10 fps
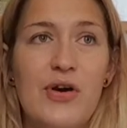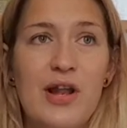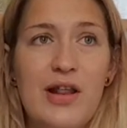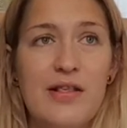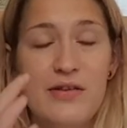I
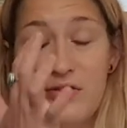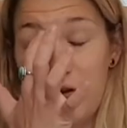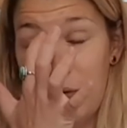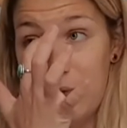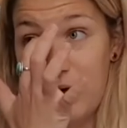listened
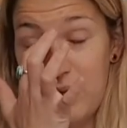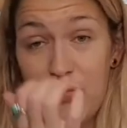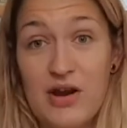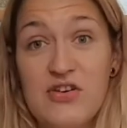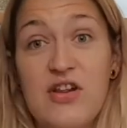to Pride and
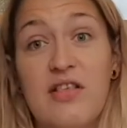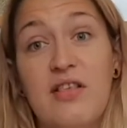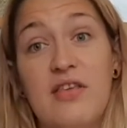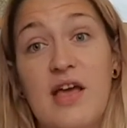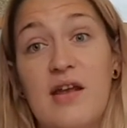Prejudice
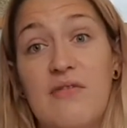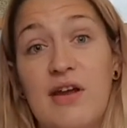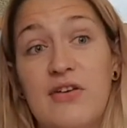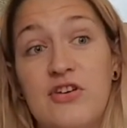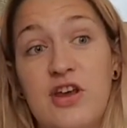at the end of
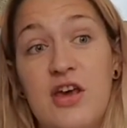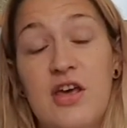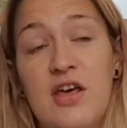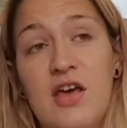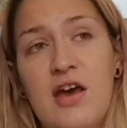last year,
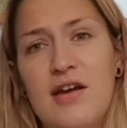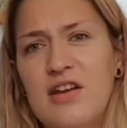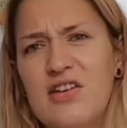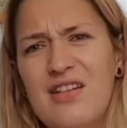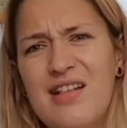and I
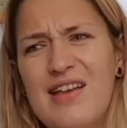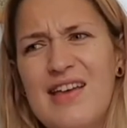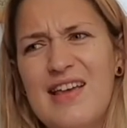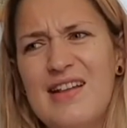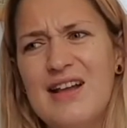just think
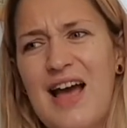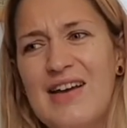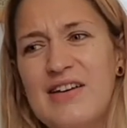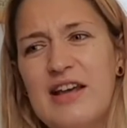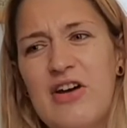it
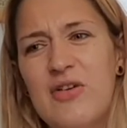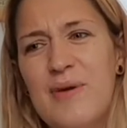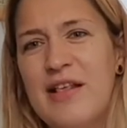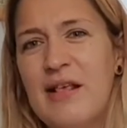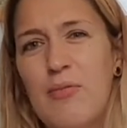actually kind of
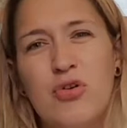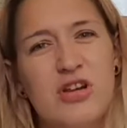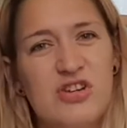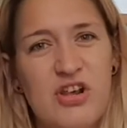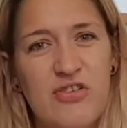makes it more
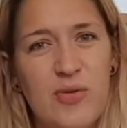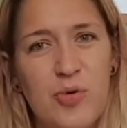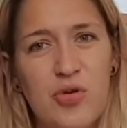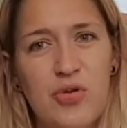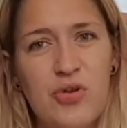
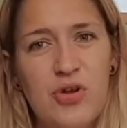digestible,